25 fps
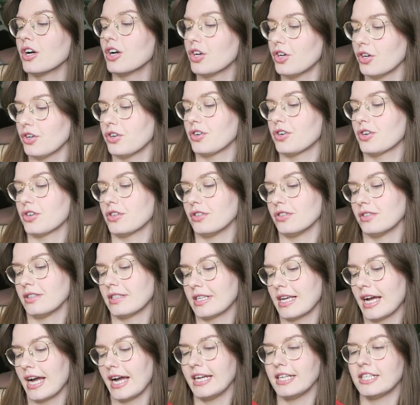Good Girl's
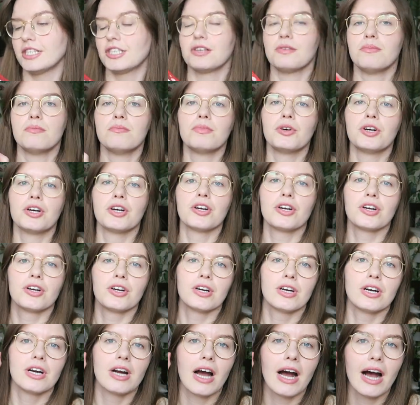Guide to
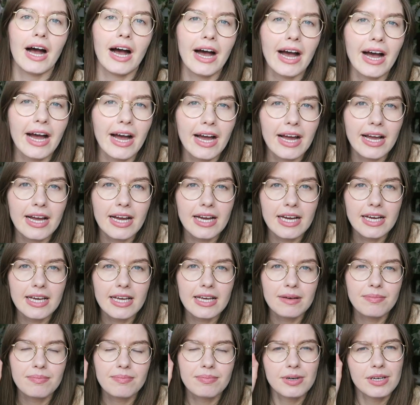Murder.
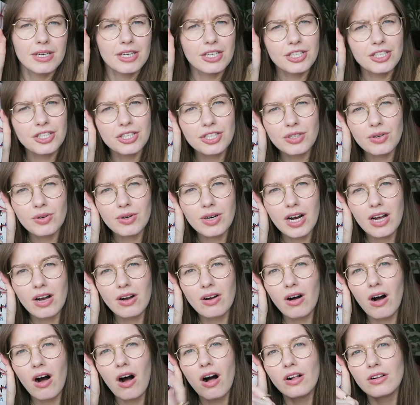I'm pretty sure I
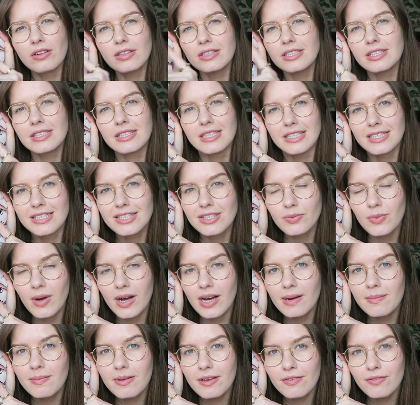hauled this
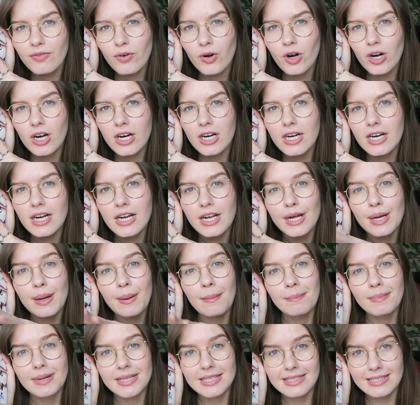one before,
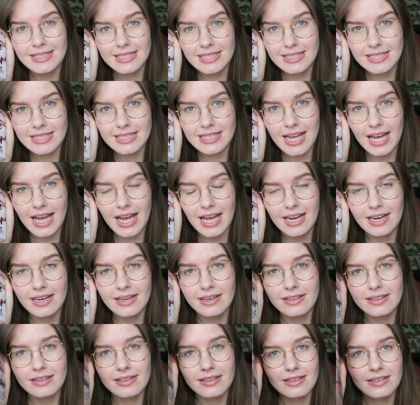but since
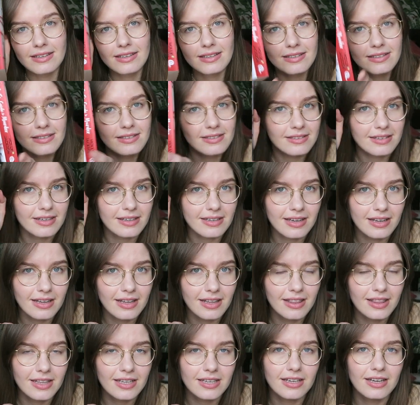then
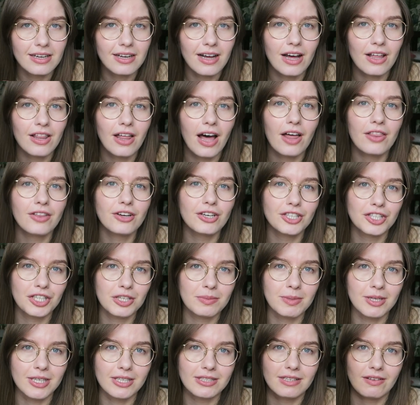the other
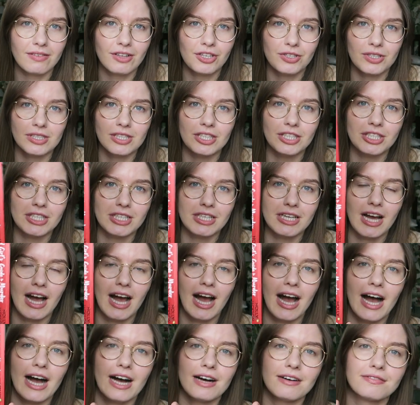two books of the trilogy
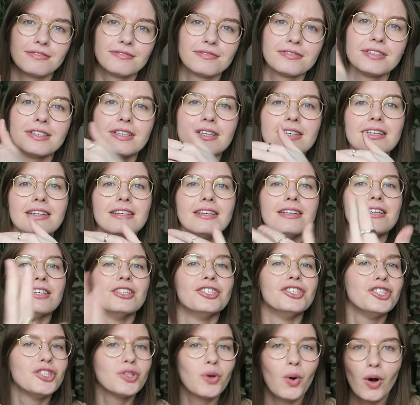have
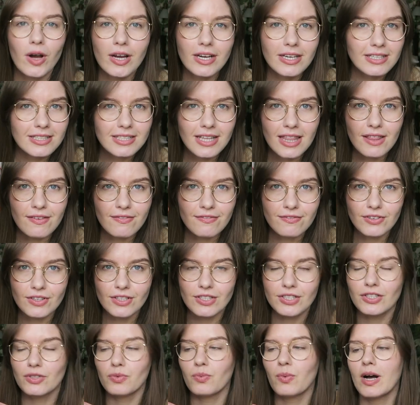joined the
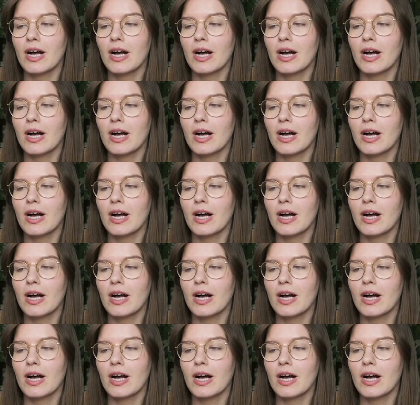first